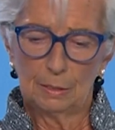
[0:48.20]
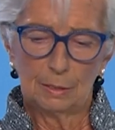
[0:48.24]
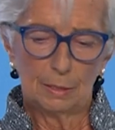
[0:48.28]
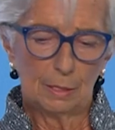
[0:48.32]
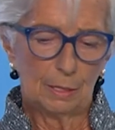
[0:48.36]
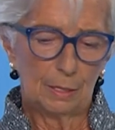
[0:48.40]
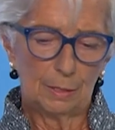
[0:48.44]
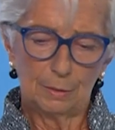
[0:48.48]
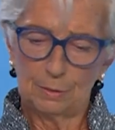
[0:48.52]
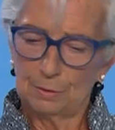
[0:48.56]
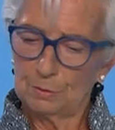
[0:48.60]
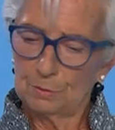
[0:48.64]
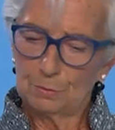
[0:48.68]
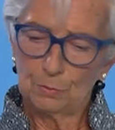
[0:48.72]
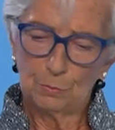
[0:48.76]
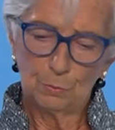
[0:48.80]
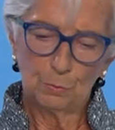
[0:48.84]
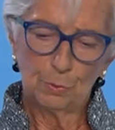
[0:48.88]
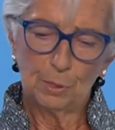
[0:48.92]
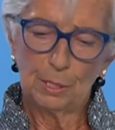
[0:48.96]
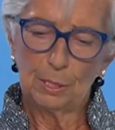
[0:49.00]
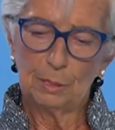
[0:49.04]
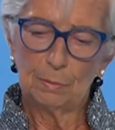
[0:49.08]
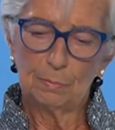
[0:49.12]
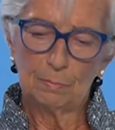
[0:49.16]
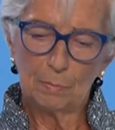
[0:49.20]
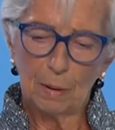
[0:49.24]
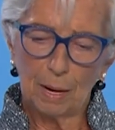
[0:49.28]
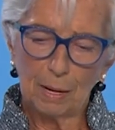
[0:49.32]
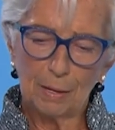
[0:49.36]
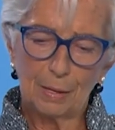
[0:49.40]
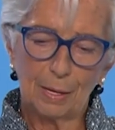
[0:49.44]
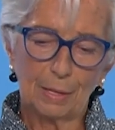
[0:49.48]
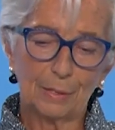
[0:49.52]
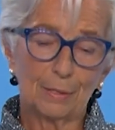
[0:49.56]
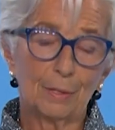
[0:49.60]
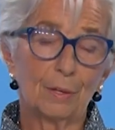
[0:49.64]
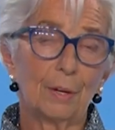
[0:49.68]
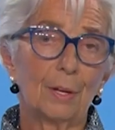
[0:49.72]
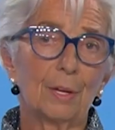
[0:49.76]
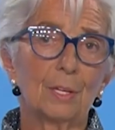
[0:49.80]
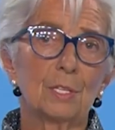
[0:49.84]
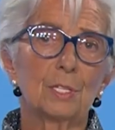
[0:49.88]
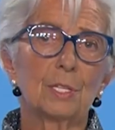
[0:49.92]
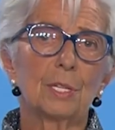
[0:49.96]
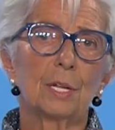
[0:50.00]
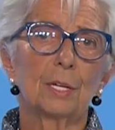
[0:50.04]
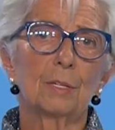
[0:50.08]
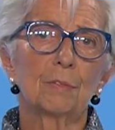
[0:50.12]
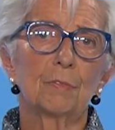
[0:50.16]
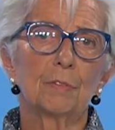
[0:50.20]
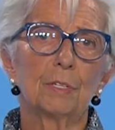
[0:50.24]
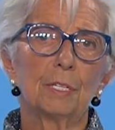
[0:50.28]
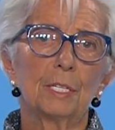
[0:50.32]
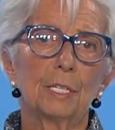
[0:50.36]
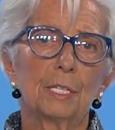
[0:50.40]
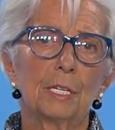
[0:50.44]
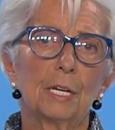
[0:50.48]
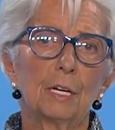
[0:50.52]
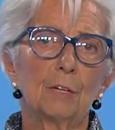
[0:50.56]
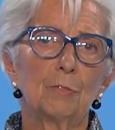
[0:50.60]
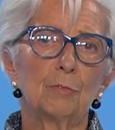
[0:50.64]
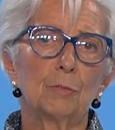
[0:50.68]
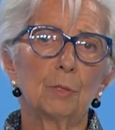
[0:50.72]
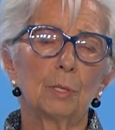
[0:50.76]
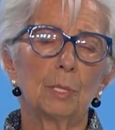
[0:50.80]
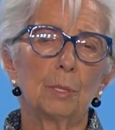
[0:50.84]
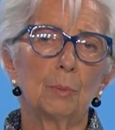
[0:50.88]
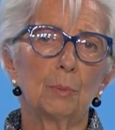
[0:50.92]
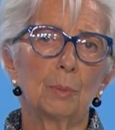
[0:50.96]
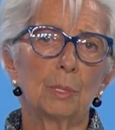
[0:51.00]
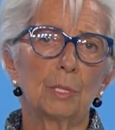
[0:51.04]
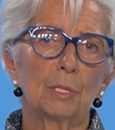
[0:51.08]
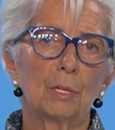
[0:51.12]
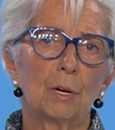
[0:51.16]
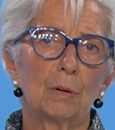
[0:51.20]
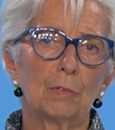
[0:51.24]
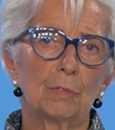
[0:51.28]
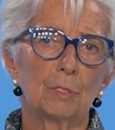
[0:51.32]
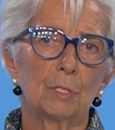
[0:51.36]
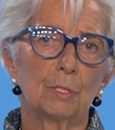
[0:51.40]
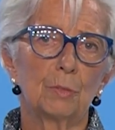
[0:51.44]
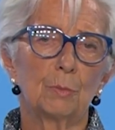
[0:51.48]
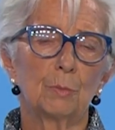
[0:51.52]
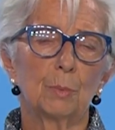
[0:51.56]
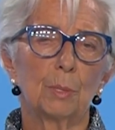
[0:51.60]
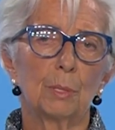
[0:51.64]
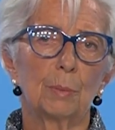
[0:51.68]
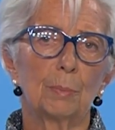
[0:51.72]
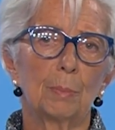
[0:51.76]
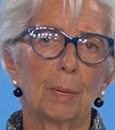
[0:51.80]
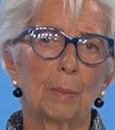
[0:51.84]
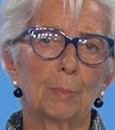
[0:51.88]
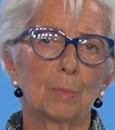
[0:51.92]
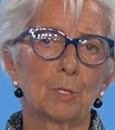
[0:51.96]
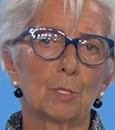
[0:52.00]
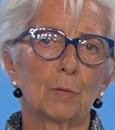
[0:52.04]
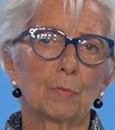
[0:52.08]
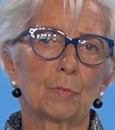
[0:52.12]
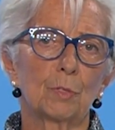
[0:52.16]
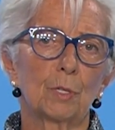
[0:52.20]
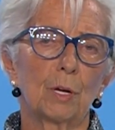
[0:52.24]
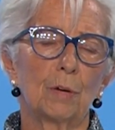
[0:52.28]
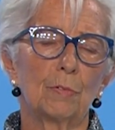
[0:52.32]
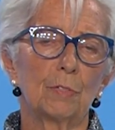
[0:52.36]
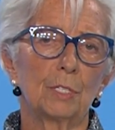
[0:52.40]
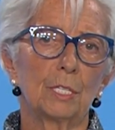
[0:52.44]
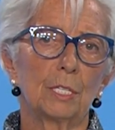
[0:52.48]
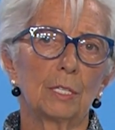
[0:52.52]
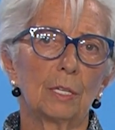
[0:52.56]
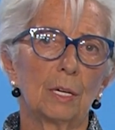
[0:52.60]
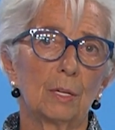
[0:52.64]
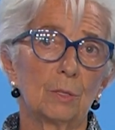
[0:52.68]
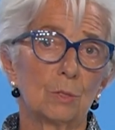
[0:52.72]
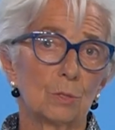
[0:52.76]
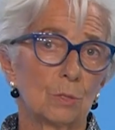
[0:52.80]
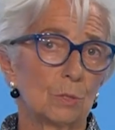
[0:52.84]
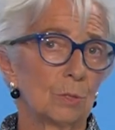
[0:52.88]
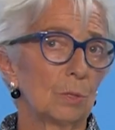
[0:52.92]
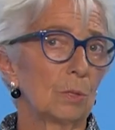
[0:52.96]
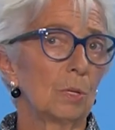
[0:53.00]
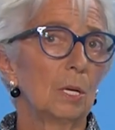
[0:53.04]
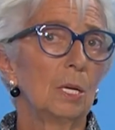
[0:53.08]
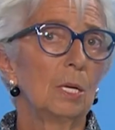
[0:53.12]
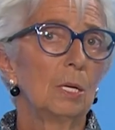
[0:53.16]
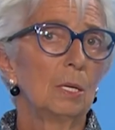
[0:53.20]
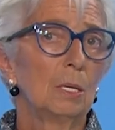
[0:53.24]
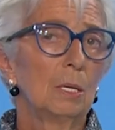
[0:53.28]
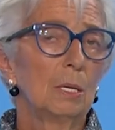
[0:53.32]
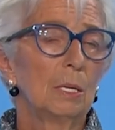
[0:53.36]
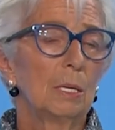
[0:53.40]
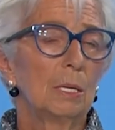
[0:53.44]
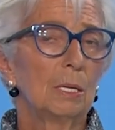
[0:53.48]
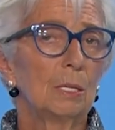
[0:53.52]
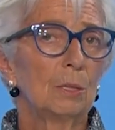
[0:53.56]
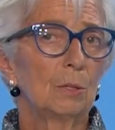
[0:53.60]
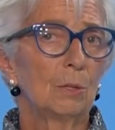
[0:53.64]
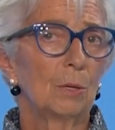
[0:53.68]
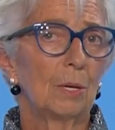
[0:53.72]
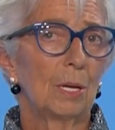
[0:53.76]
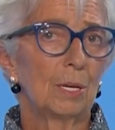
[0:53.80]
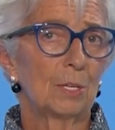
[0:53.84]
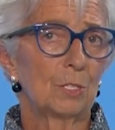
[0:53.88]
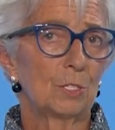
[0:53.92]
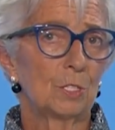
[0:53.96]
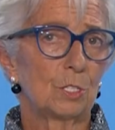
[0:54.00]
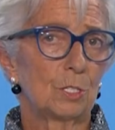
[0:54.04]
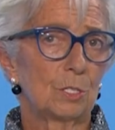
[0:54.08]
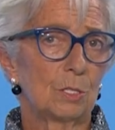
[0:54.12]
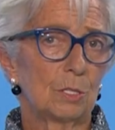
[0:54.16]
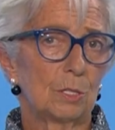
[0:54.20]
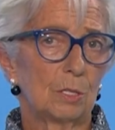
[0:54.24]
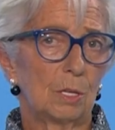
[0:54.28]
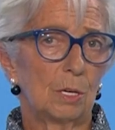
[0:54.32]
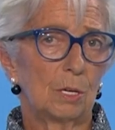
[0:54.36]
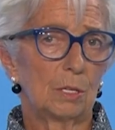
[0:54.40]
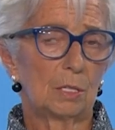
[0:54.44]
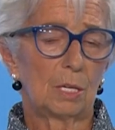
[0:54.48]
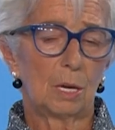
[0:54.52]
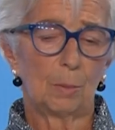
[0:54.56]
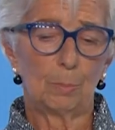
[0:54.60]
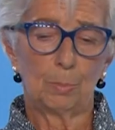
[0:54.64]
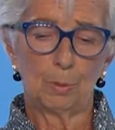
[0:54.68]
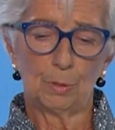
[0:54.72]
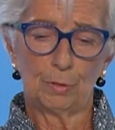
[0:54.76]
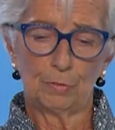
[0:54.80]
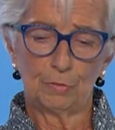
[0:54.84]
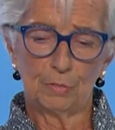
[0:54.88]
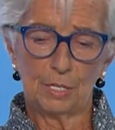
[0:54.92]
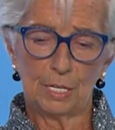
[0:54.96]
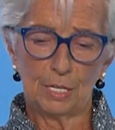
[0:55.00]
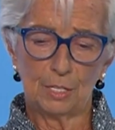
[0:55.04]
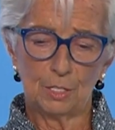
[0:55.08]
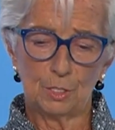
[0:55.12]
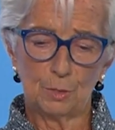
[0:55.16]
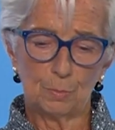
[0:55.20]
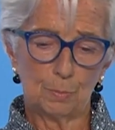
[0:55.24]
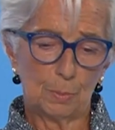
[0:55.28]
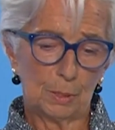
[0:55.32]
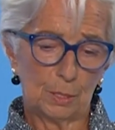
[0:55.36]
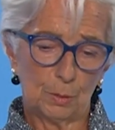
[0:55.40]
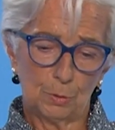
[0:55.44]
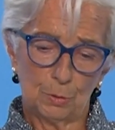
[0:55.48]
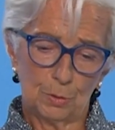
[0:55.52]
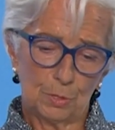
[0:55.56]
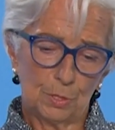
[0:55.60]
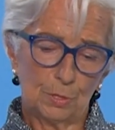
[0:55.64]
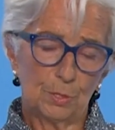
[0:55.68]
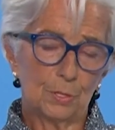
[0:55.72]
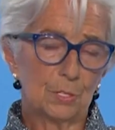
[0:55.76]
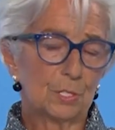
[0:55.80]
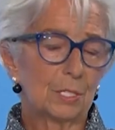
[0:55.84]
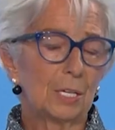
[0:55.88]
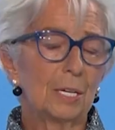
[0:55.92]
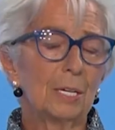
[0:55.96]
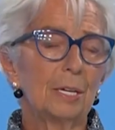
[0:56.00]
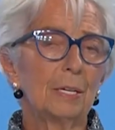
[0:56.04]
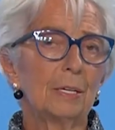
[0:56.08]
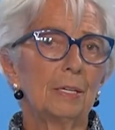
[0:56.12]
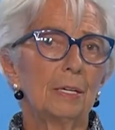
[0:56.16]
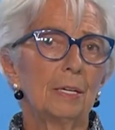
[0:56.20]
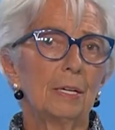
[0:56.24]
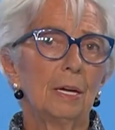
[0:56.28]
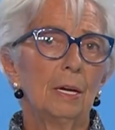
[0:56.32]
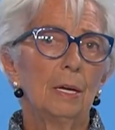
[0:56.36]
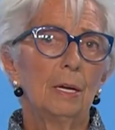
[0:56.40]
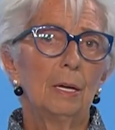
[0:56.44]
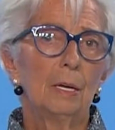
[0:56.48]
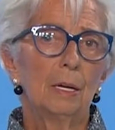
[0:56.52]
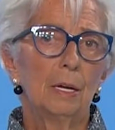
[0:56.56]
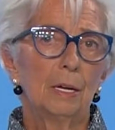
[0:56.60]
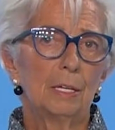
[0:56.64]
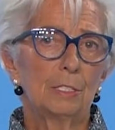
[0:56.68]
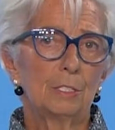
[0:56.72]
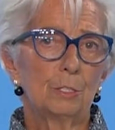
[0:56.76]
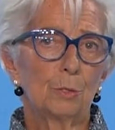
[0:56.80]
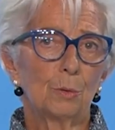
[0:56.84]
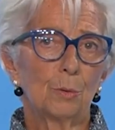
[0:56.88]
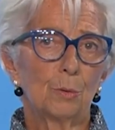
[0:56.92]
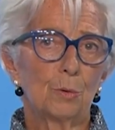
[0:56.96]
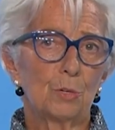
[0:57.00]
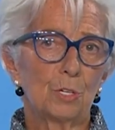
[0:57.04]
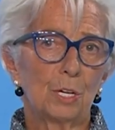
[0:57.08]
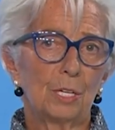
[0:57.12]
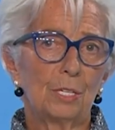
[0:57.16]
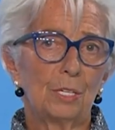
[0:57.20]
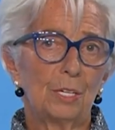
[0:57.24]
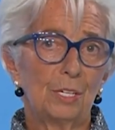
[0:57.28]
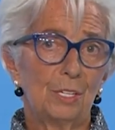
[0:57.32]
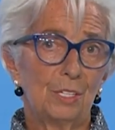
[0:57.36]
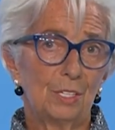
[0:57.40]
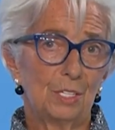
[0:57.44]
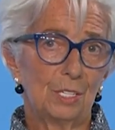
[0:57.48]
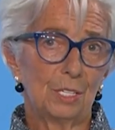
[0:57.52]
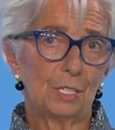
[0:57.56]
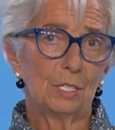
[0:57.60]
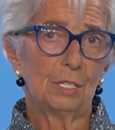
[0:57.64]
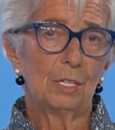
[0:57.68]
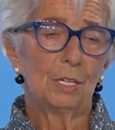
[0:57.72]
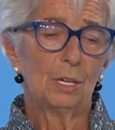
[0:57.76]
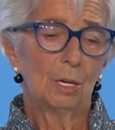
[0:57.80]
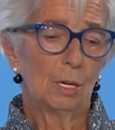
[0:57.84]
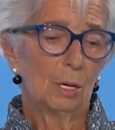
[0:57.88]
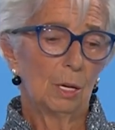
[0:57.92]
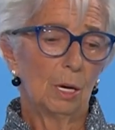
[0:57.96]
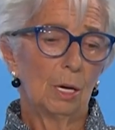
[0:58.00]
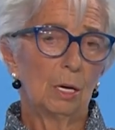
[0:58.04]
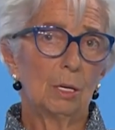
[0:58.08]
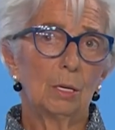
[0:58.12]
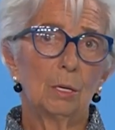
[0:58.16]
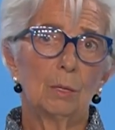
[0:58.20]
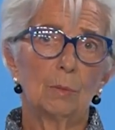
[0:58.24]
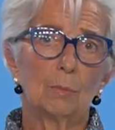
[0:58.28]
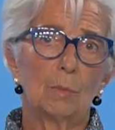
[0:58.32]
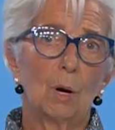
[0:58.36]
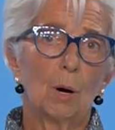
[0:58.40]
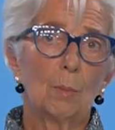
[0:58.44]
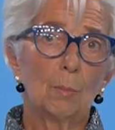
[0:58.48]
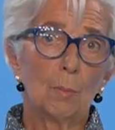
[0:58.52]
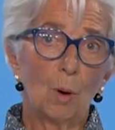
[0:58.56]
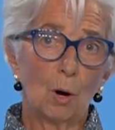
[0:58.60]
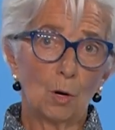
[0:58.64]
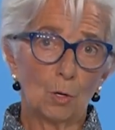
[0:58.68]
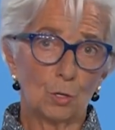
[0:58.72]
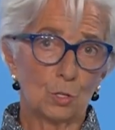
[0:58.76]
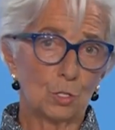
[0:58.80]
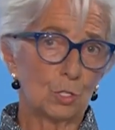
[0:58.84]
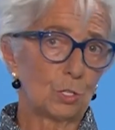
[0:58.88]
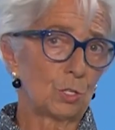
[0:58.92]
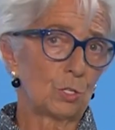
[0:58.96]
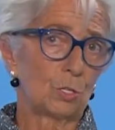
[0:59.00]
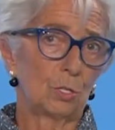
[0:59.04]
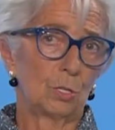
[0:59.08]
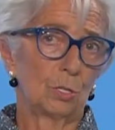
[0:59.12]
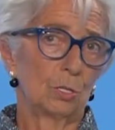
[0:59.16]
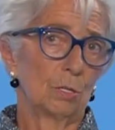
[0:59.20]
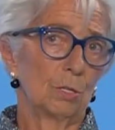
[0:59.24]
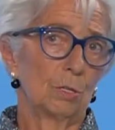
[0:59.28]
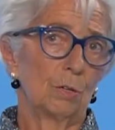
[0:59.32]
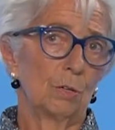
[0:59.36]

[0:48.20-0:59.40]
And we analyzed that very carefully with members of the Governing Council in the last couple of days, because there is clearly heterogeneity amongst